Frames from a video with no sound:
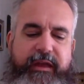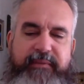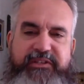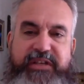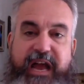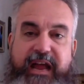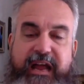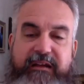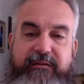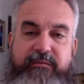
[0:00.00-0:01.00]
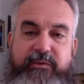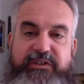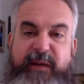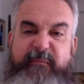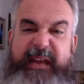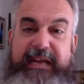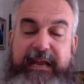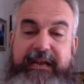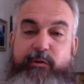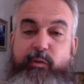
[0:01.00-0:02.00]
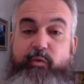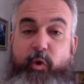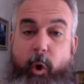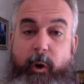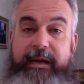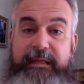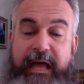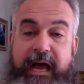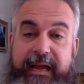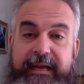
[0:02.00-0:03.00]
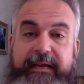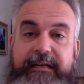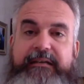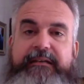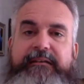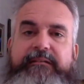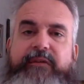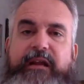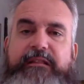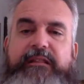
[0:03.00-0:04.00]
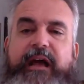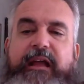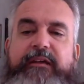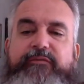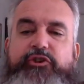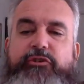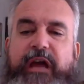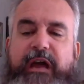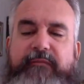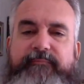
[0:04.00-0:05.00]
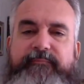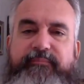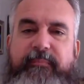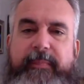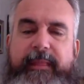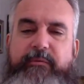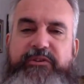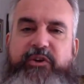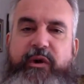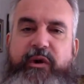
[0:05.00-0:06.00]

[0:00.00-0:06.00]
that Messiah was coming in like a roaring lion, right? The Lion of Judah, and was